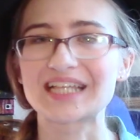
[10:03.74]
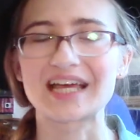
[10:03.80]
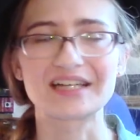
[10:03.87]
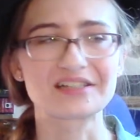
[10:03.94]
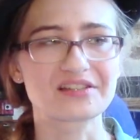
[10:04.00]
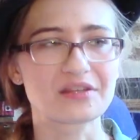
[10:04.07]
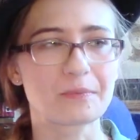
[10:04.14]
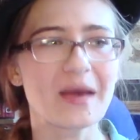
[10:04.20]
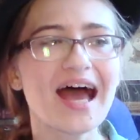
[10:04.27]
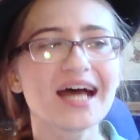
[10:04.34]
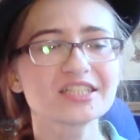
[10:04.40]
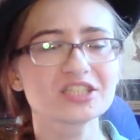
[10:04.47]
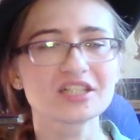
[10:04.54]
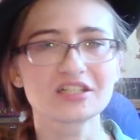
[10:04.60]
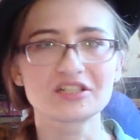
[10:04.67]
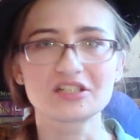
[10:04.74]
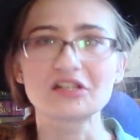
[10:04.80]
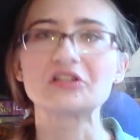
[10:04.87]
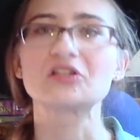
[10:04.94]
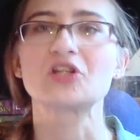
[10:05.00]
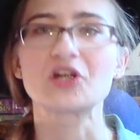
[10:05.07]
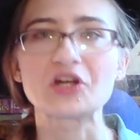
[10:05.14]
and the passion
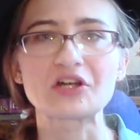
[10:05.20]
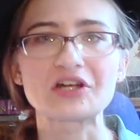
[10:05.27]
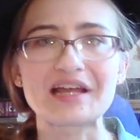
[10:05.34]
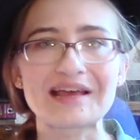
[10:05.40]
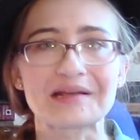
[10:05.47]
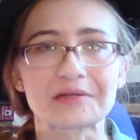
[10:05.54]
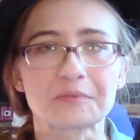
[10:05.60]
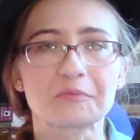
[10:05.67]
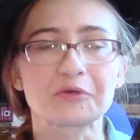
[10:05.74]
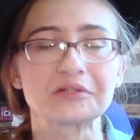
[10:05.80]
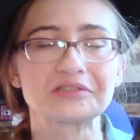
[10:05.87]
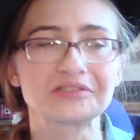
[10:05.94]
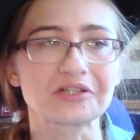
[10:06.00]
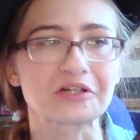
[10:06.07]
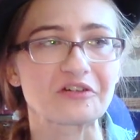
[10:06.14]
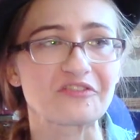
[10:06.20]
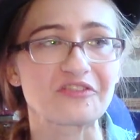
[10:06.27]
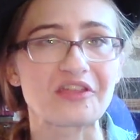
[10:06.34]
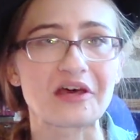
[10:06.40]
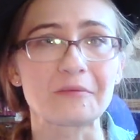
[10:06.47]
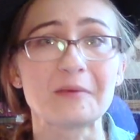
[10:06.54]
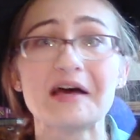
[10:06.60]
to learn and preserve
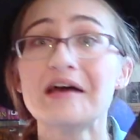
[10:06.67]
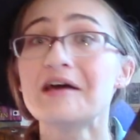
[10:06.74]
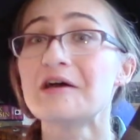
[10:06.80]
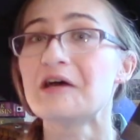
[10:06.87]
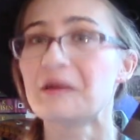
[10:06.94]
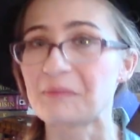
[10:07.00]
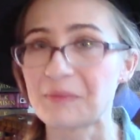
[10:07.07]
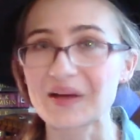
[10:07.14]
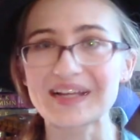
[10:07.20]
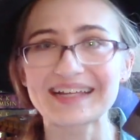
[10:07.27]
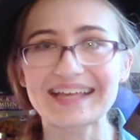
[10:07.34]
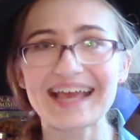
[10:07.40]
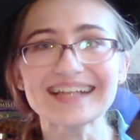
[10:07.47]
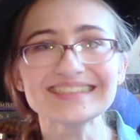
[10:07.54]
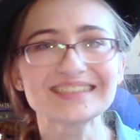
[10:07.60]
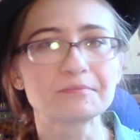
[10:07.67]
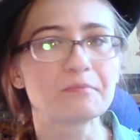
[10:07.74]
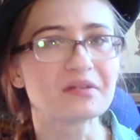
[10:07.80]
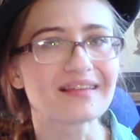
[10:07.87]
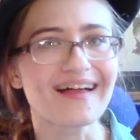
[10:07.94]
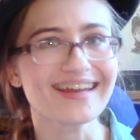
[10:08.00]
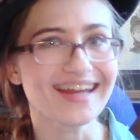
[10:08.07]
them, but it gets
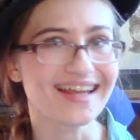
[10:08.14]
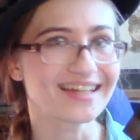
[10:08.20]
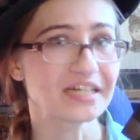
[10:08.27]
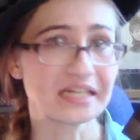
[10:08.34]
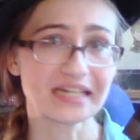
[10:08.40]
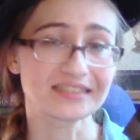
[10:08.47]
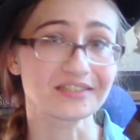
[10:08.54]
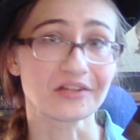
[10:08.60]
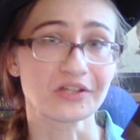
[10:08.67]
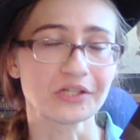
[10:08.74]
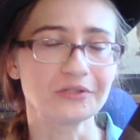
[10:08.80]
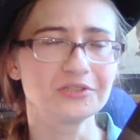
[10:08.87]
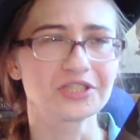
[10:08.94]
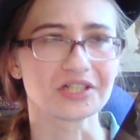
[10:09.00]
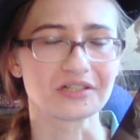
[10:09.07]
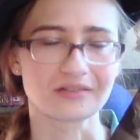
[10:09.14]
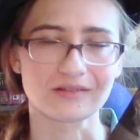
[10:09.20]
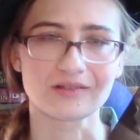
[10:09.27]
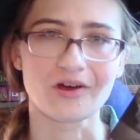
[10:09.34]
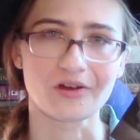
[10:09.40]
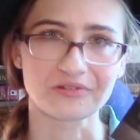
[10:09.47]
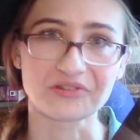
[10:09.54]
bloody and disillusioned
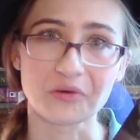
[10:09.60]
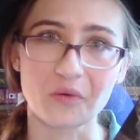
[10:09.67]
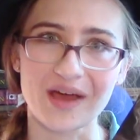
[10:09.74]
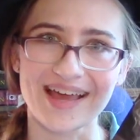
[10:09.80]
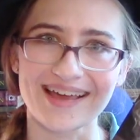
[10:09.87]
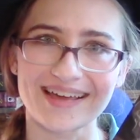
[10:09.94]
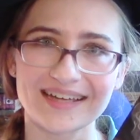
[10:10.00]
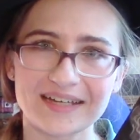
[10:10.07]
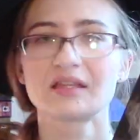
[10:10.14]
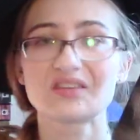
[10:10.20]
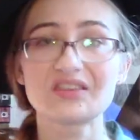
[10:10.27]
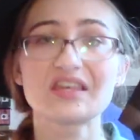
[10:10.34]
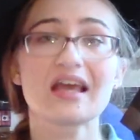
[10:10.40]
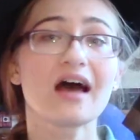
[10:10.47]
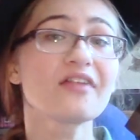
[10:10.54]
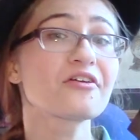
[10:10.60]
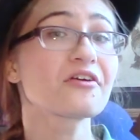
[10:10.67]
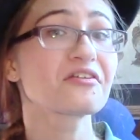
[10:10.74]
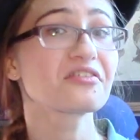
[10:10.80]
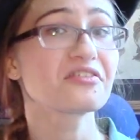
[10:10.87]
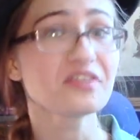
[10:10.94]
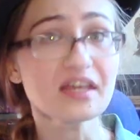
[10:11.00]
along the way. The
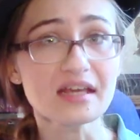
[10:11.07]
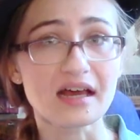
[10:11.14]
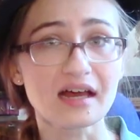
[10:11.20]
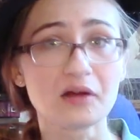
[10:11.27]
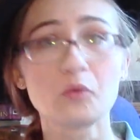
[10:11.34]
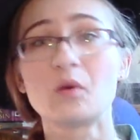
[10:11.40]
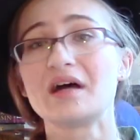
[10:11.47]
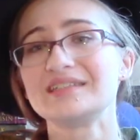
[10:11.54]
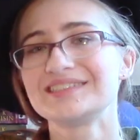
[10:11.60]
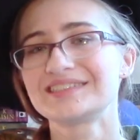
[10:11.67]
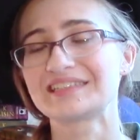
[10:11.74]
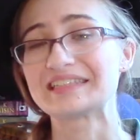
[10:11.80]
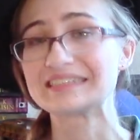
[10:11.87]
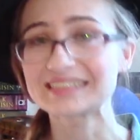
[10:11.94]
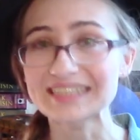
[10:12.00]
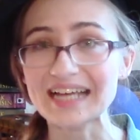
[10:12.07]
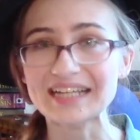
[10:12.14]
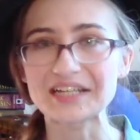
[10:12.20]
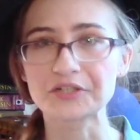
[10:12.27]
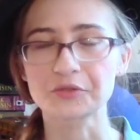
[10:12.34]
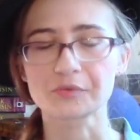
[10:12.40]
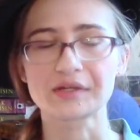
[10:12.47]
Other Thea was the
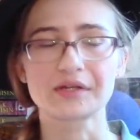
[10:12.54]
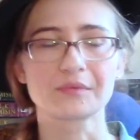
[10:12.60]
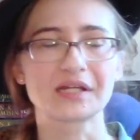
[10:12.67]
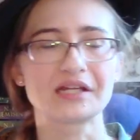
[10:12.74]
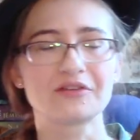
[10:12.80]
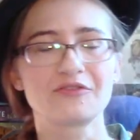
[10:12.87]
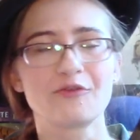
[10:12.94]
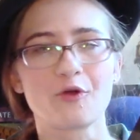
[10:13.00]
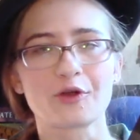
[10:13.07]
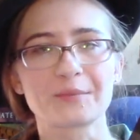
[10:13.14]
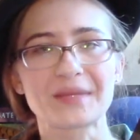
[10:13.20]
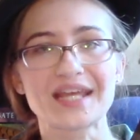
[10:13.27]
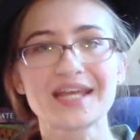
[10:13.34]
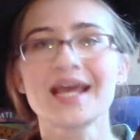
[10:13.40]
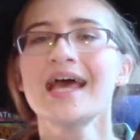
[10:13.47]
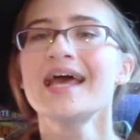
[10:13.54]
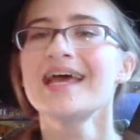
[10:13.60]
second reread for me.